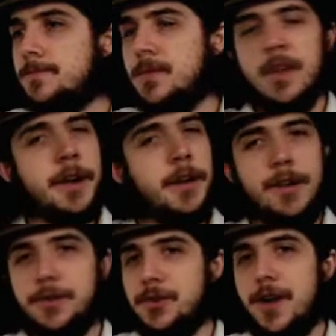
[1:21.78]
Not at
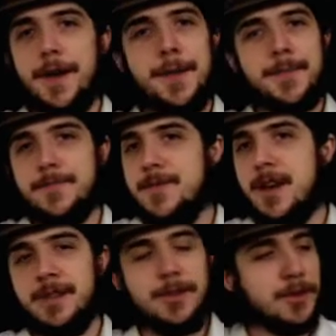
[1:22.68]
all dry.
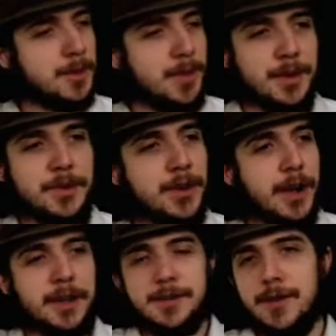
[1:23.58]
Not the least bit
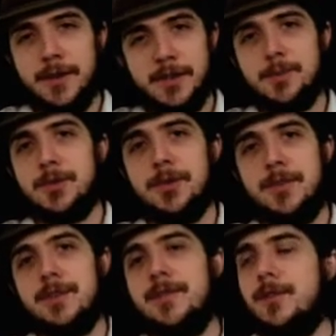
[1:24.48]
dry. It's very smooth,
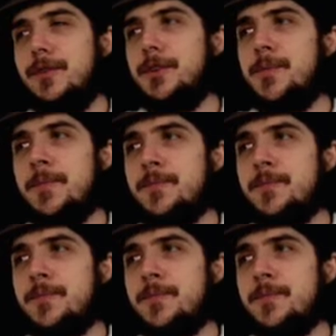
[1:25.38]
very velvety.